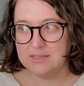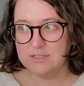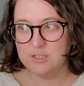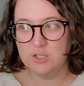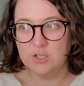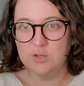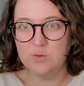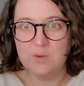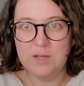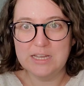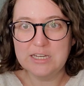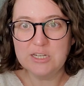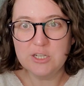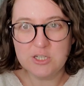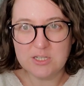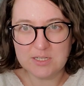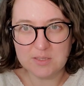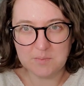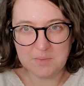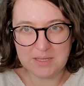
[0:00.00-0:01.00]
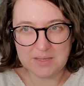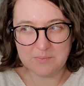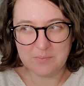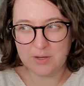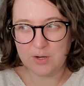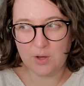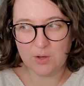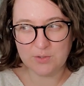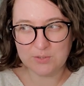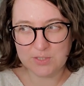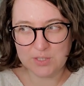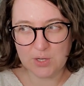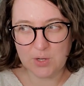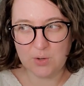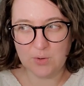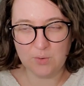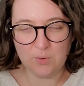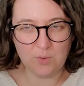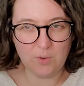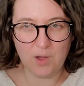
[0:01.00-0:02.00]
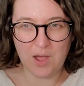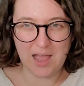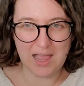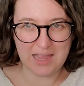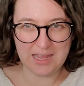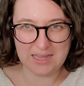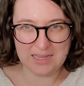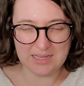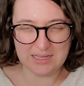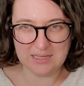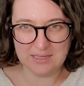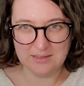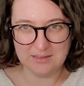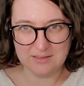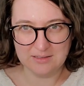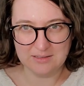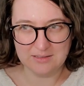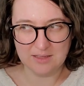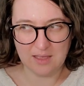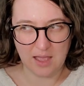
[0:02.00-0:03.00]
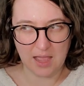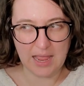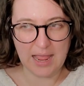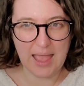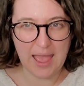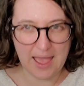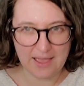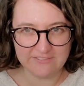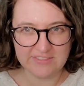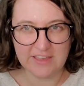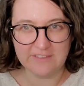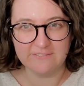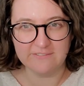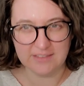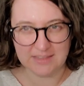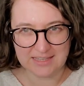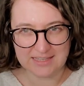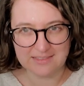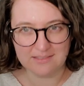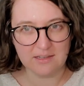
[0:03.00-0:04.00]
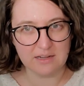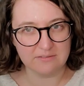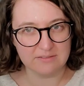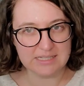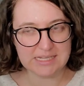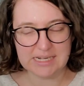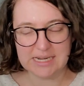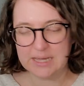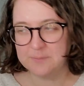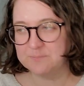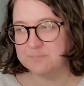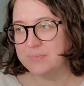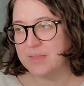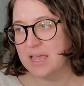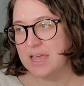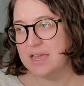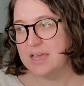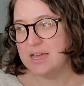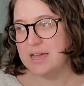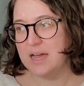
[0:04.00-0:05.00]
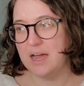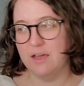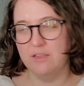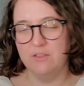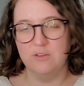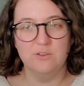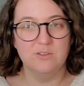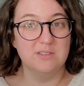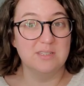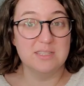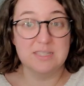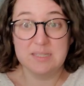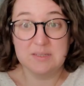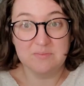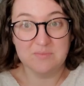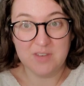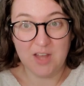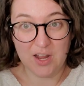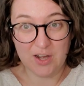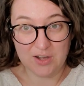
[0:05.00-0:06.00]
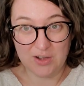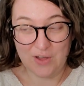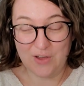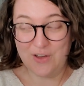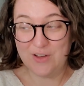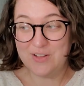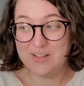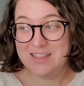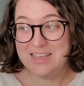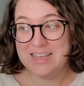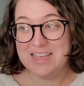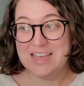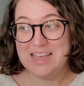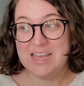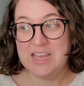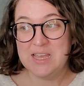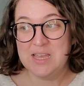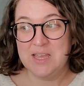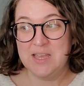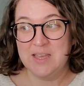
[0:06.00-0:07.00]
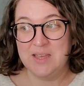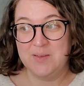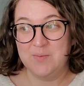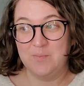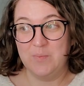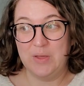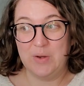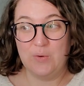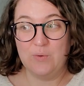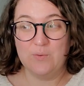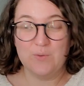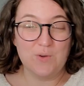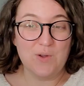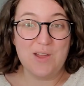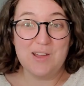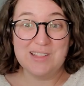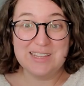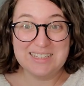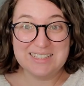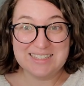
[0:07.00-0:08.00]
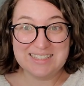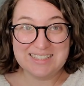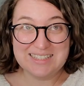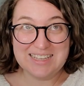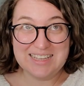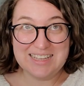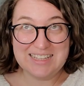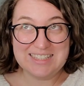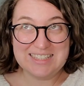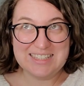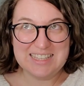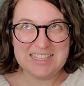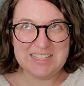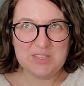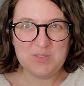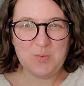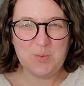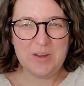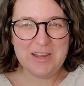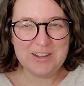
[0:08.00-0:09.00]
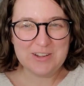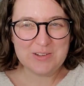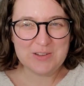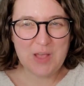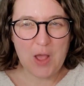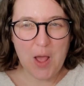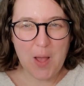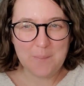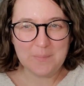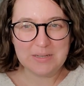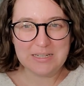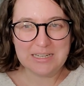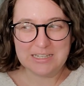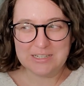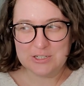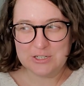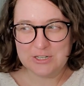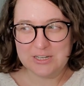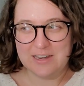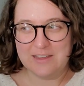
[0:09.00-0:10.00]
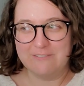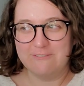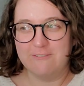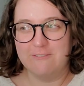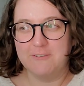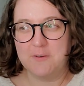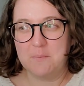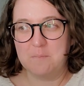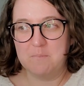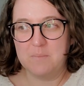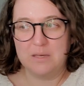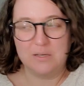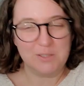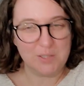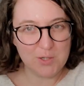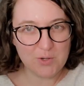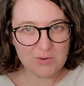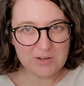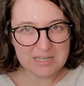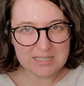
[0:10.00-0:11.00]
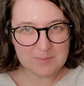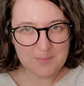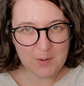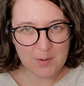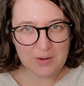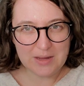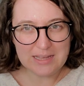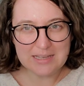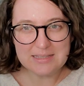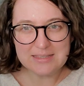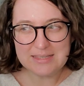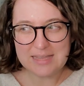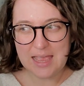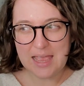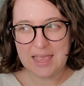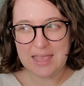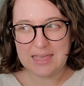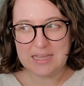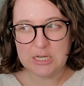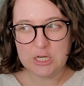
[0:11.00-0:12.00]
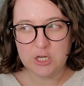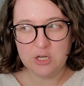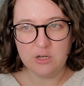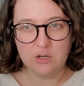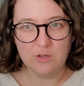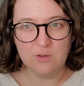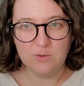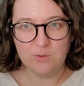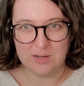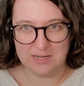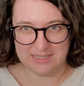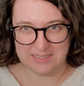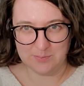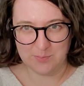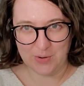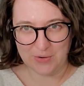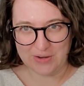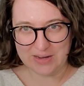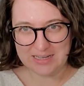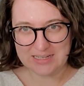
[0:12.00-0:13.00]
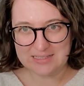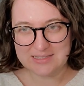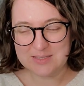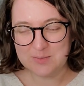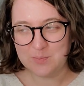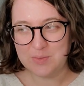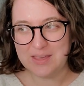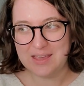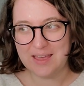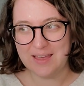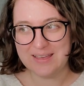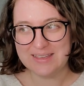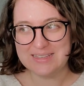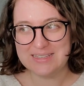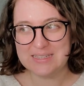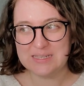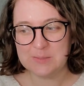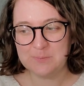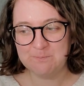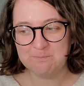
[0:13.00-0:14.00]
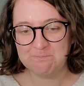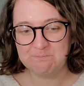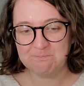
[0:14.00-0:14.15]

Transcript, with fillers: new-ish to me, but also I I have that feeling that I've seen it. Others not at all. But overall it's it's this weird combination of familiar experience and new experience because